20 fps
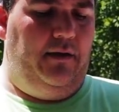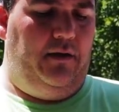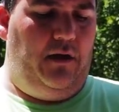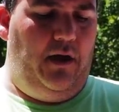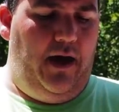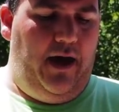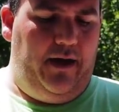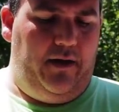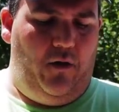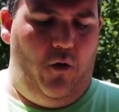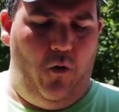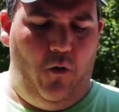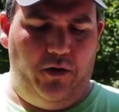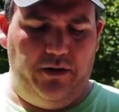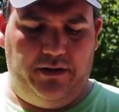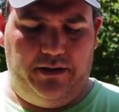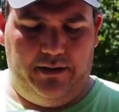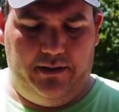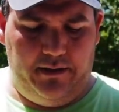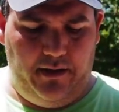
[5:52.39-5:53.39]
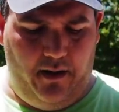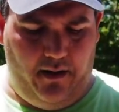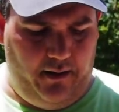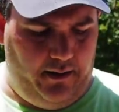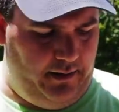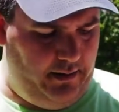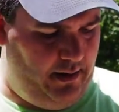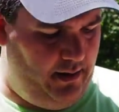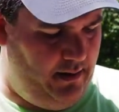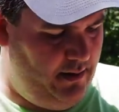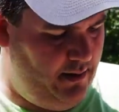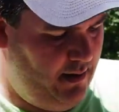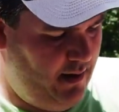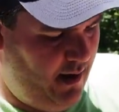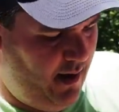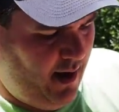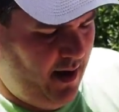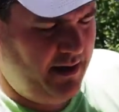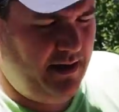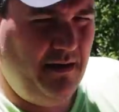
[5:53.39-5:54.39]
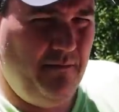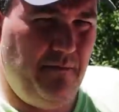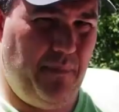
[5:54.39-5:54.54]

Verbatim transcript: uh, coarse salt, onion